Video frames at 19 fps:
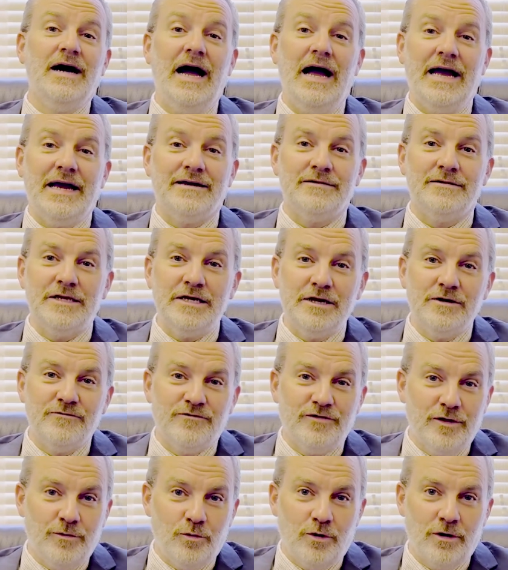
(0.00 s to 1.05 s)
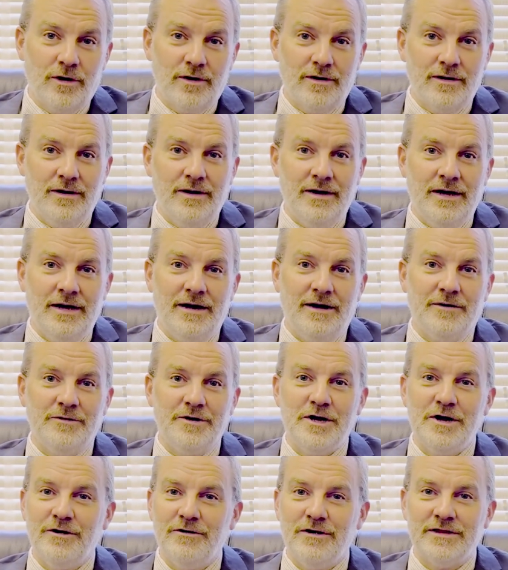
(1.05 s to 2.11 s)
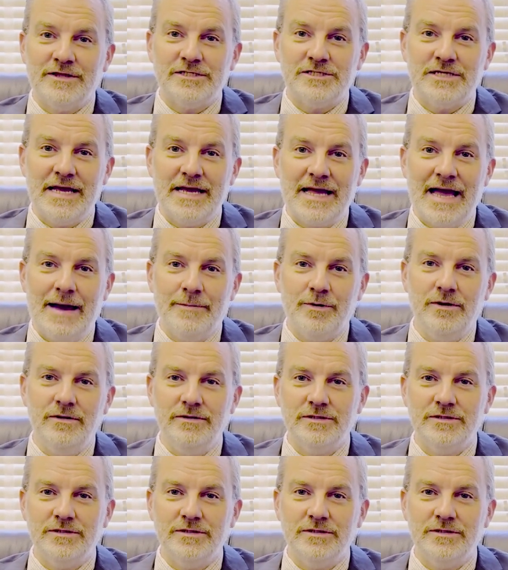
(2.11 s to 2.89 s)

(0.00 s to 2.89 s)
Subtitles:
Hi, Lincoln Fillmore here at the state capitol.